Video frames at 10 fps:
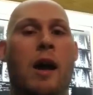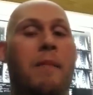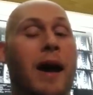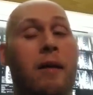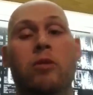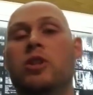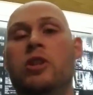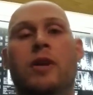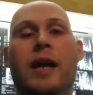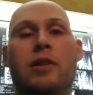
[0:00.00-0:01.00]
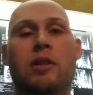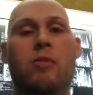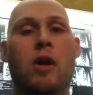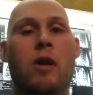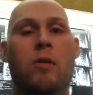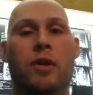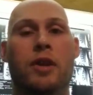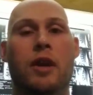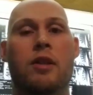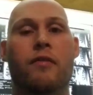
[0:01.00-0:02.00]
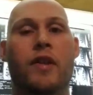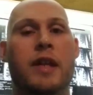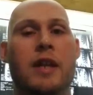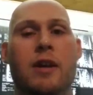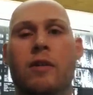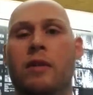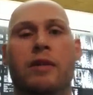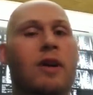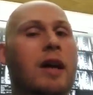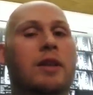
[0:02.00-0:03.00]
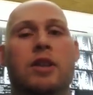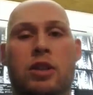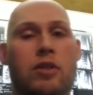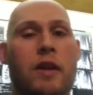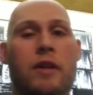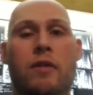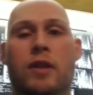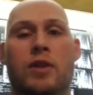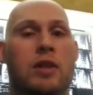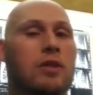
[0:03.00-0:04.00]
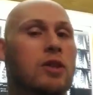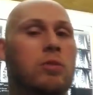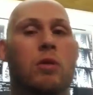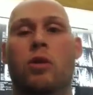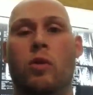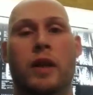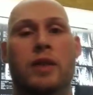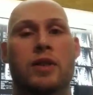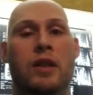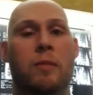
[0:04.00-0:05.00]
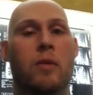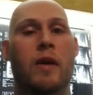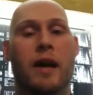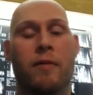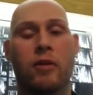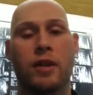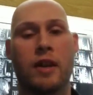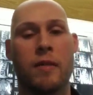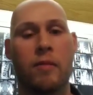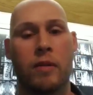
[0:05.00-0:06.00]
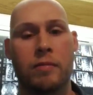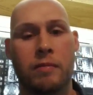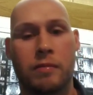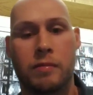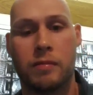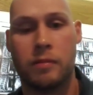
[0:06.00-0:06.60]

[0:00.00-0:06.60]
I will see you guys tomorrow with another video, not as extraneous, just real quick and simple. Have a great day, everyone.